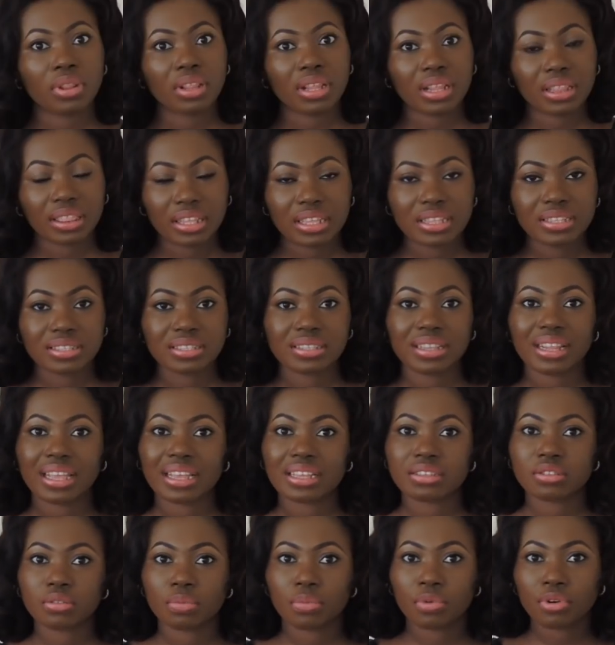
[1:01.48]
other things
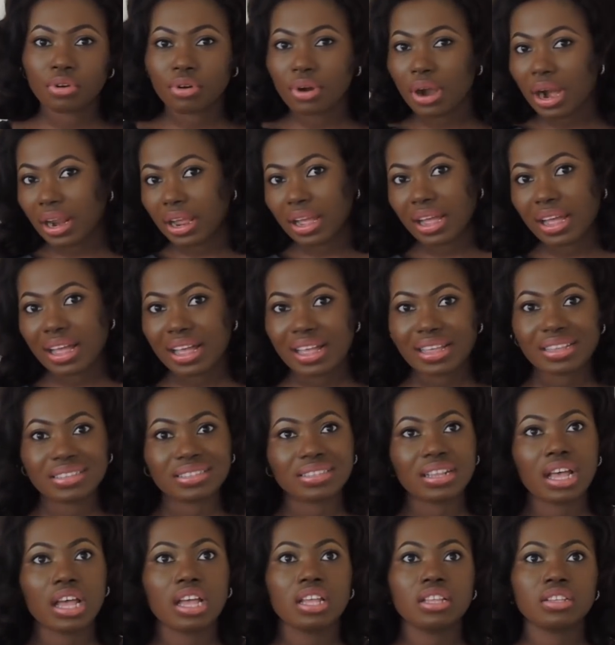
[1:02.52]
like some crackers